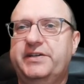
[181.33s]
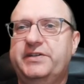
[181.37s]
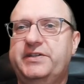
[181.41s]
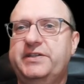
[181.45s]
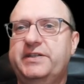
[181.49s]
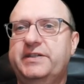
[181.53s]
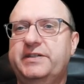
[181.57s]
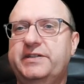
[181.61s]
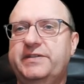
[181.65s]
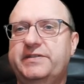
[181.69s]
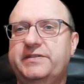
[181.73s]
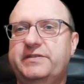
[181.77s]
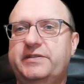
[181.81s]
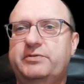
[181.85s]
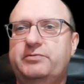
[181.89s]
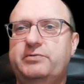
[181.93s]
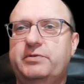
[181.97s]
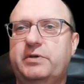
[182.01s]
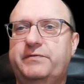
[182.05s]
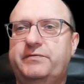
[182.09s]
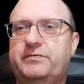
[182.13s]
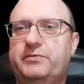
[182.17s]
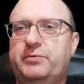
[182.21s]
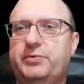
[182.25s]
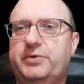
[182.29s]
idea is that
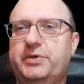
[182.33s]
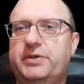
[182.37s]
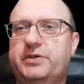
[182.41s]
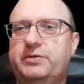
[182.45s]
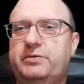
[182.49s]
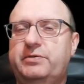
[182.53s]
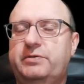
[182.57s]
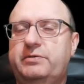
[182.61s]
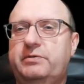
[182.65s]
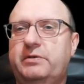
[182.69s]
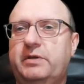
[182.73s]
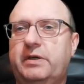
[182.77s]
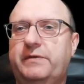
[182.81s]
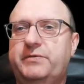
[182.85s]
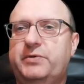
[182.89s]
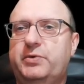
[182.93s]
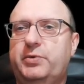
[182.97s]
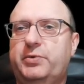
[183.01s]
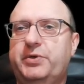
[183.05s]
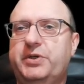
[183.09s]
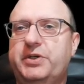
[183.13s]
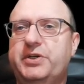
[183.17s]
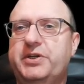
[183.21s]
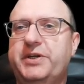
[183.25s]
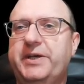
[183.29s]
you have
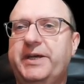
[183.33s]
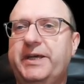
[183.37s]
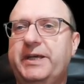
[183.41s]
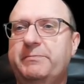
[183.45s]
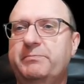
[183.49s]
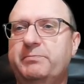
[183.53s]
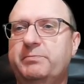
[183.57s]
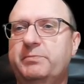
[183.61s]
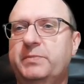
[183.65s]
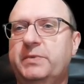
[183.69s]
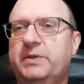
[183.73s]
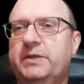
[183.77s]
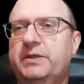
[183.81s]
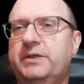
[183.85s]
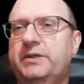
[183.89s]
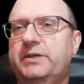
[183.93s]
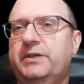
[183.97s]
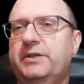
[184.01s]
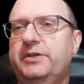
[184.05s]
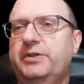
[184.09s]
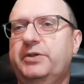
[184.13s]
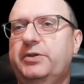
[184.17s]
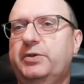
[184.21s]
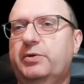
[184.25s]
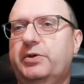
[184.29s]
to rename
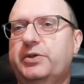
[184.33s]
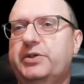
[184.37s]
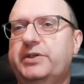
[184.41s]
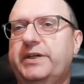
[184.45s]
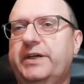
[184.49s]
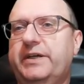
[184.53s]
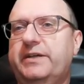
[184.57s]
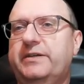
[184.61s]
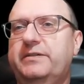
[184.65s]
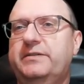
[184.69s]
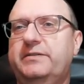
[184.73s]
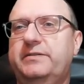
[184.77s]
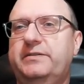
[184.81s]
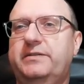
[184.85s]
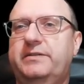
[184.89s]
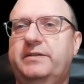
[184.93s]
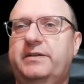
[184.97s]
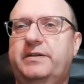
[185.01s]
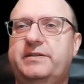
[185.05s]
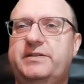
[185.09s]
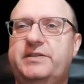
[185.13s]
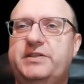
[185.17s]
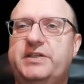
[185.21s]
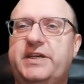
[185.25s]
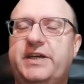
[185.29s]
your deck.
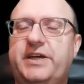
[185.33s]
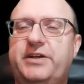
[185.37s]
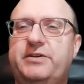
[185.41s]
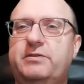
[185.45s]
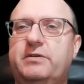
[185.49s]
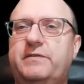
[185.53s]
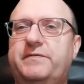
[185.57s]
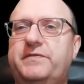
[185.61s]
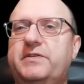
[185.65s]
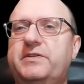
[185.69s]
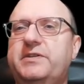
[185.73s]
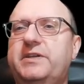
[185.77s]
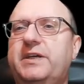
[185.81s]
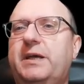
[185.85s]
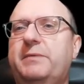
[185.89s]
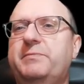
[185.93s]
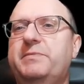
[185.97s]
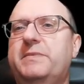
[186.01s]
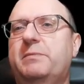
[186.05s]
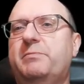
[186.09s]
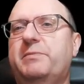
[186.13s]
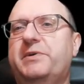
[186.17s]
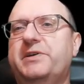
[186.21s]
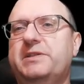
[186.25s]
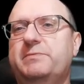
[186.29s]
At the end of the
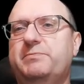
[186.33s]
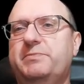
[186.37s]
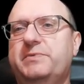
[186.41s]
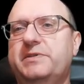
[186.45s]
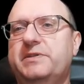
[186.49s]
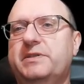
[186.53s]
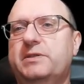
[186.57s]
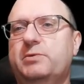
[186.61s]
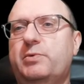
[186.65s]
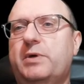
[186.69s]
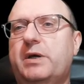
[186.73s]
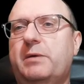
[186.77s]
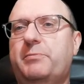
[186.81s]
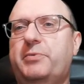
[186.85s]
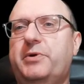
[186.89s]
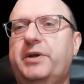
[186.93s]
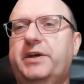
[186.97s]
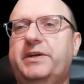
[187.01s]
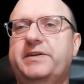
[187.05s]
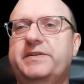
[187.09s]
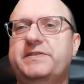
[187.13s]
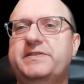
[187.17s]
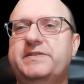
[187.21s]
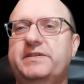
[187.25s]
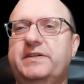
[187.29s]
name, there must be square
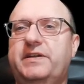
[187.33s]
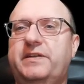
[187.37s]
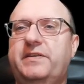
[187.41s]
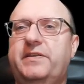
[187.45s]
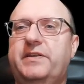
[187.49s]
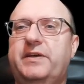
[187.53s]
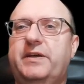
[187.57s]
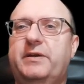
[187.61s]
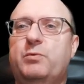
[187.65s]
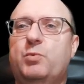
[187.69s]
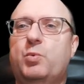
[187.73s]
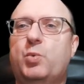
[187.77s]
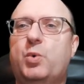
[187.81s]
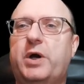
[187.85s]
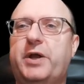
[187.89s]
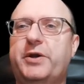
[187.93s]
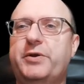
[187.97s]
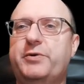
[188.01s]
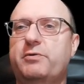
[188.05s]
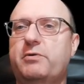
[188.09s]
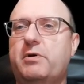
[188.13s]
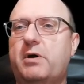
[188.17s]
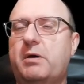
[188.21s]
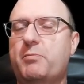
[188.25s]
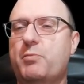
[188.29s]
brackets and then
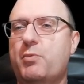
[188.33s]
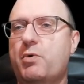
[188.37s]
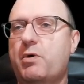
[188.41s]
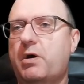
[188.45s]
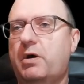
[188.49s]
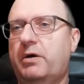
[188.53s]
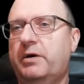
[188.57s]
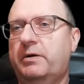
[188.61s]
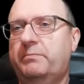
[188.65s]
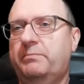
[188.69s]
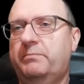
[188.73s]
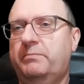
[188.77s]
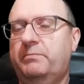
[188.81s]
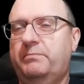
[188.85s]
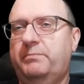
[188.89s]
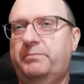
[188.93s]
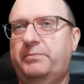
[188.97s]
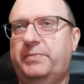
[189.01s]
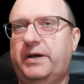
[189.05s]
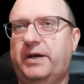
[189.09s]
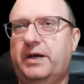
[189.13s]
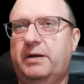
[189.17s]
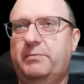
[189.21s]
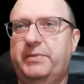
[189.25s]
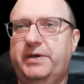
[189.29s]
one or more
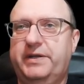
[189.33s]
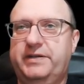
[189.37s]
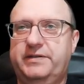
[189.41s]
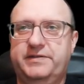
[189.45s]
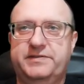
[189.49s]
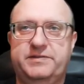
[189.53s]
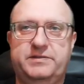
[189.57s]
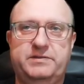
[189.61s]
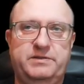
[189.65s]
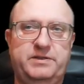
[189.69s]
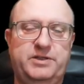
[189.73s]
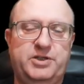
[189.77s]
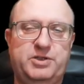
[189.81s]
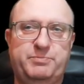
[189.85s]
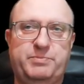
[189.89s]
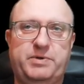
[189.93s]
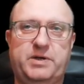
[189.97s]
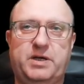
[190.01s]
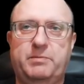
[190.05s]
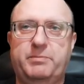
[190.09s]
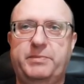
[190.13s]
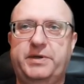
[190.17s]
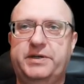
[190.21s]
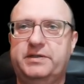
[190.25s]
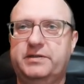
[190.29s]
parameters. Each
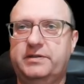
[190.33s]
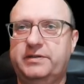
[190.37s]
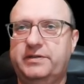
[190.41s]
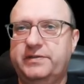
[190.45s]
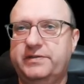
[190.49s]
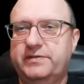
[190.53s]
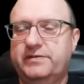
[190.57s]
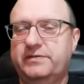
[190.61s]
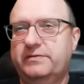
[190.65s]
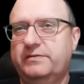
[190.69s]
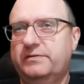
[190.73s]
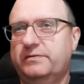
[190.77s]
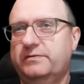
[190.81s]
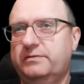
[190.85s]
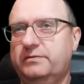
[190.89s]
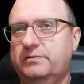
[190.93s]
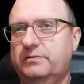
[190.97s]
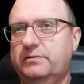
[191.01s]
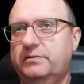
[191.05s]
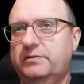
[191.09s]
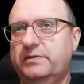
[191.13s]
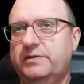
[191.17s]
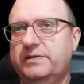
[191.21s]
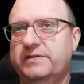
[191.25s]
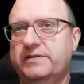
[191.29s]
parameter
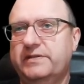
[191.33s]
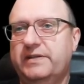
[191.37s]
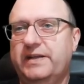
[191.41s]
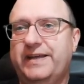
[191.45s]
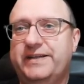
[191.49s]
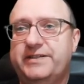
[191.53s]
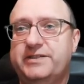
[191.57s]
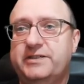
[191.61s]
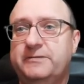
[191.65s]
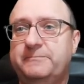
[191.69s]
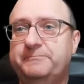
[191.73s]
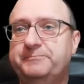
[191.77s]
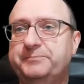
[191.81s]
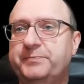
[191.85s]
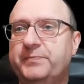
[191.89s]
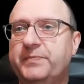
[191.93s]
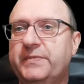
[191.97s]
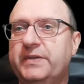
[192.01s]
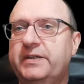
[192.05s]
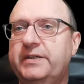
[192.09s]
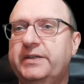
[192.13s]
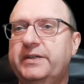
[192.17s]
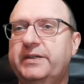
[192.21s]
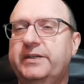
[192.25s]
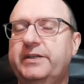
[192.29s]
is a letter.
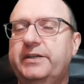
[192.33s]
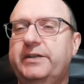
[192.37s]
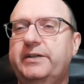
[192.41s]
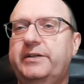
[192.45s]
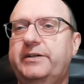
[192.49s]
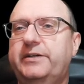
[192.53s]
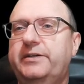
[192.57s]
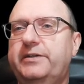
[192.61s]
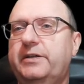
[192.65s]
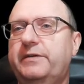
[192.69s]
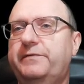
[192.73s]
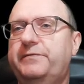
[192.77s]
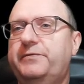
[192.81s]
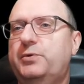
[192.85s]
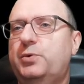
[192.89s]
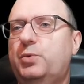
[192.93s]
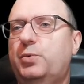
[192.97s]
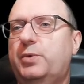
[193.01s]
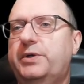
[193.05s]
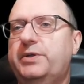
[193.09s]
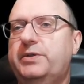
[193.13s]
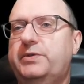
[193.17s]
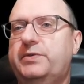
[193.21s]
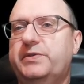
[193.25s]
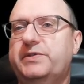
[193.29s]
And if you
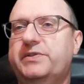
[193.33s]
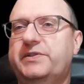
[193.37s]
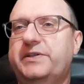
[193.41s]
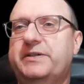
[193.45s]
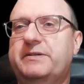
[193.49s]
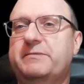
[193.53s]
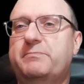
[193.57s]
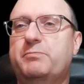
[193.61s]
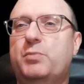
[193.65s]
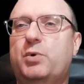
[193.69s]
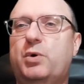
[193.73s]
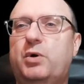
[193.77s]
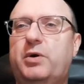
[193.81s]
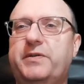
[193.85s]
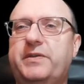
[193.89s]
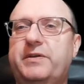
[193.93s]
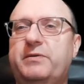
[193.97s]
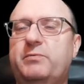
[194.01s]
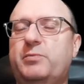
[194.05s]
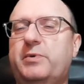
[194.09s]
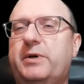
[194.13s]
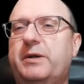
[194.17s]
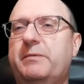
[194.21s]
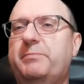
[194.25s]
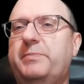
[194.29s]
want to set more
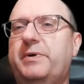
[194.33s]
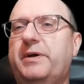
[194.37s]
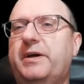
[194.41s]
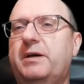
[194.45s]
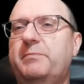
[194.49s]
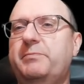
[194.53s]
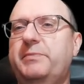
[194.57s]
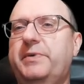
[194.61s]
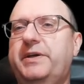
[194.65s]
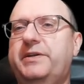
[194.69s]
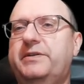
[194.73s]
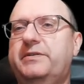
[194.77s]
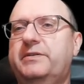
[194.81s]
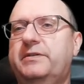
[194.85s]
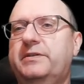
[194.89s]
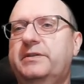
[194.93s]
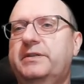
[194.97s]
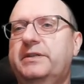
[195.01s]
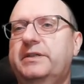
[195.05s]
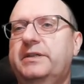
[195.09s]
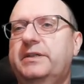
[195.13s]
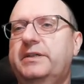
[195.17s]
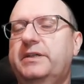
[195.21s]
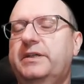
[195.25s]
than one parameter,